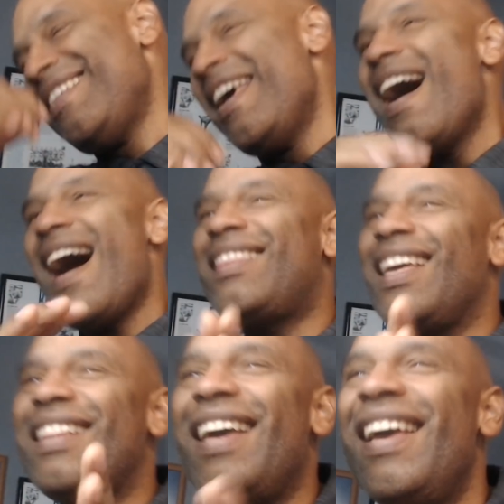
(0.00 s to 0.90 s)
I think
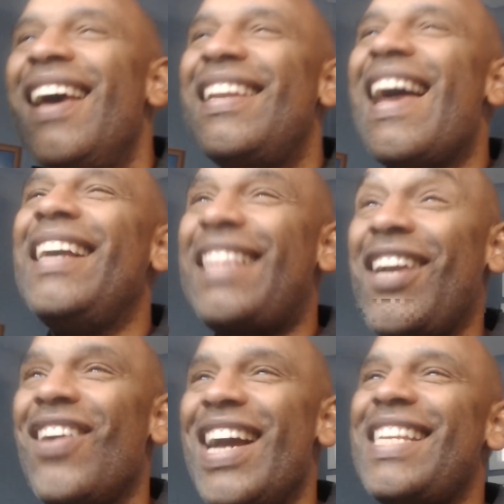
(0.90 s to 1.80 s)
that, now ain't that
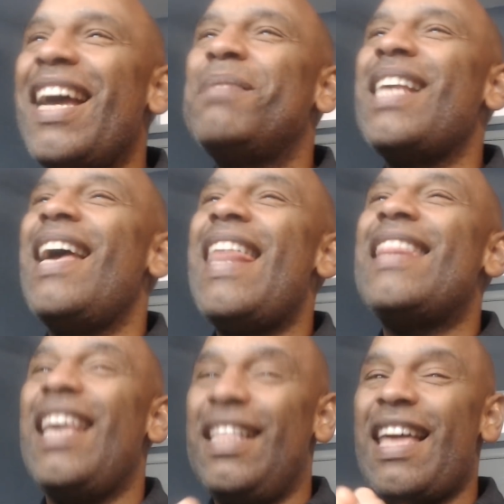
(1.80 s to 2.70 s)
crazy? I'm saying that I
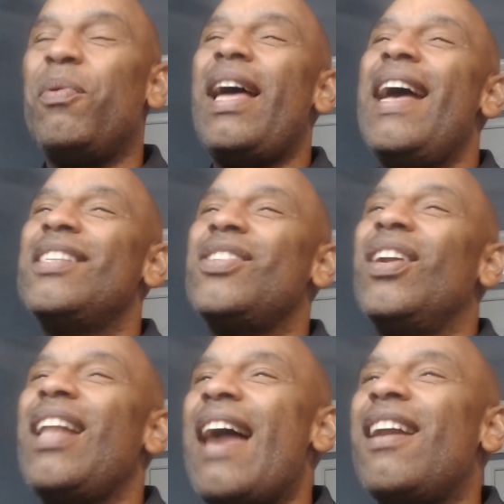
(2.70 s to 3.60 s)
think that will answer a
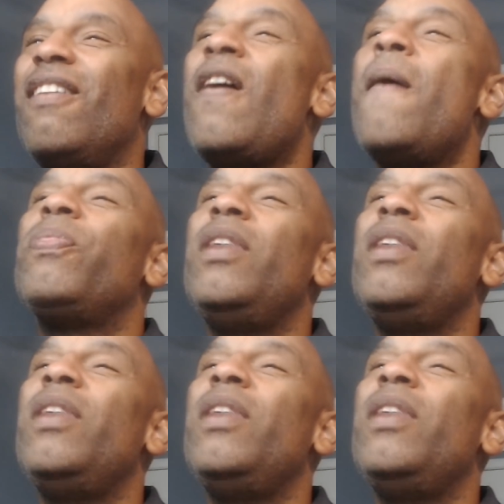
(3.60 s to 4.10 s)
lot of the